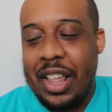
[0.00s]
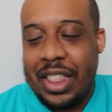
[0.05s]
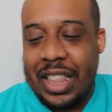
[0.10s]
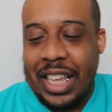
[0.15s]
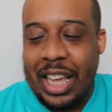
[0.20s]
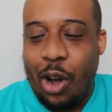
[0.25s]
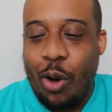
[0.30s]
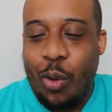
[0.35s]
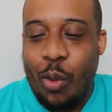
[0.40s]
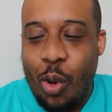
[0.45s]

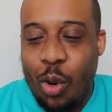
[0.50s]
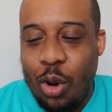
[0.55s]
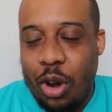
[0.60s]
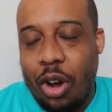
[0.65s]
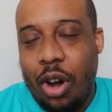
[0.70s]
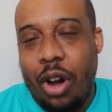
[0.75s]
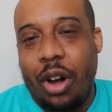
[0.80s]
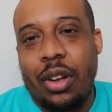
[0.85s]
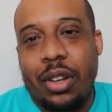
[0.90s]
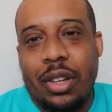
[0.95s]
Theo
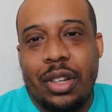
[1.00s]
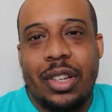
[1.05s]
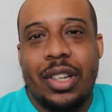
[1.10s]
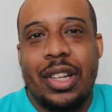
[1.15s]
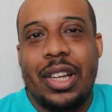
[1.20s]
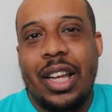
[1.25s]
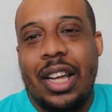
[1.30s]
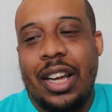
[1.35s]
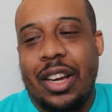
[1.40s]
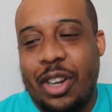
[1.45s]
Walcott
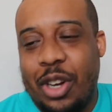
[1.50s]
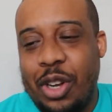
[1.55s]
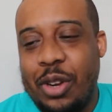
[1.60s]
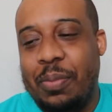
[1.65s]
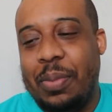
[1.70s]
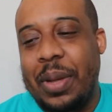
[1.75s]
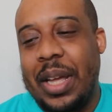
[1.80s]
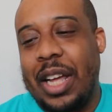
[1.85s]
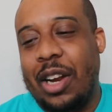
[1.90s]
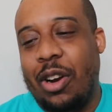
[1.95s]

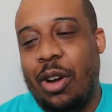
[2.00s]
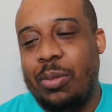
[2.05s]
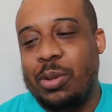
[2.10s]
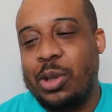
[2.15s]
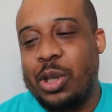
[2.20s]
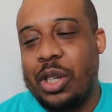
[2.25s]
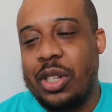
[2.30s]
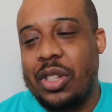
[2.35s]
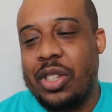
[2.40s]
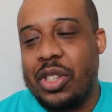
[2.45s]
could be an
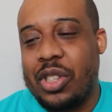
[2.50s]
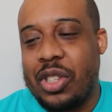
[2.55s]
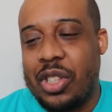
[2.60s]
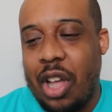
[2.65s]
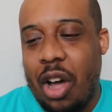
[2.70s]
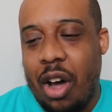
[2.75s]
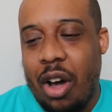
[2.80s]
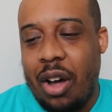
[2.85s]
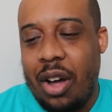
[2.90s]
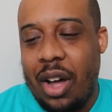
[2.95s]
option to
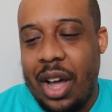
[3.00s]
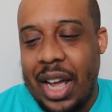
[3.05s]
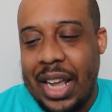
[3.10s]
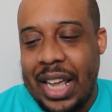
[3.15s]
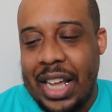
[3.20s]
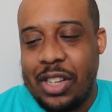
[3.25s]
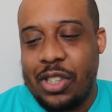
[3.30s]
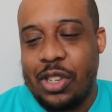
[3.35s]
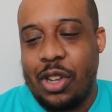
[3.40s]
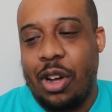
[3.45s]
start
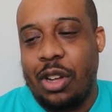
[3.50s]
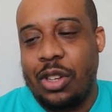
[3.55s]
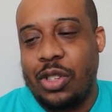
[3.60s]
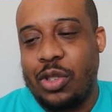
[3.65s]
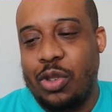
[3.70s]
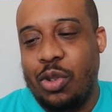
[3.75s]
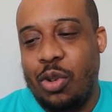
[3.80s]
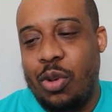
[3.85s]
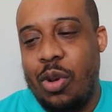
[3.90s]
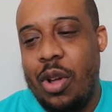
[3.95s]
against
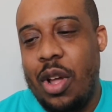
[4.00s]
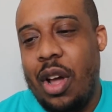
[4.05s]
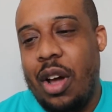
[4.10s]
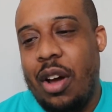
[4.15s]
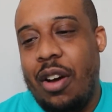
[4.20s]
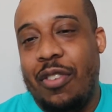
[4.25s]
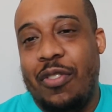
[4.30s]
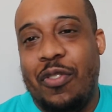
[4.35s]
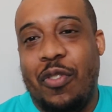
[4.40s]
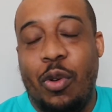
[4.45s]
Arsenal
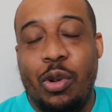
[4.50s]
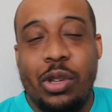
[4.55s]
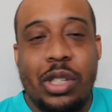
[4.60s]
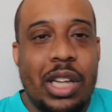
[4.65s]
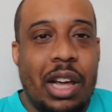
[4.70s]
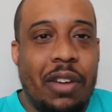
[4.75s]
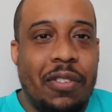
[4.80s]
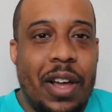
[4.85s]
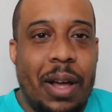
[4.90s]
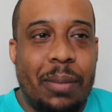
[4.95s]
for
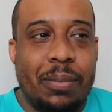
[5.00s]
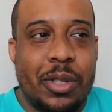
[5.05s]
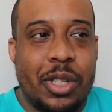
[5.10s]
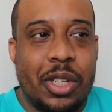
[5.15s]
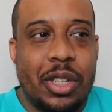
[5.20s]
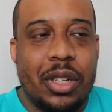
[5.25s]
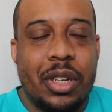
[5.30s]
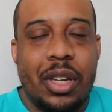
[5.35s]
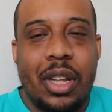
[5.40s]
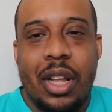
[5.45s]

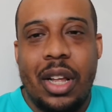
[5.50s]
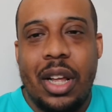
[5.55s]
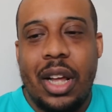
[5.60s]
Southampton.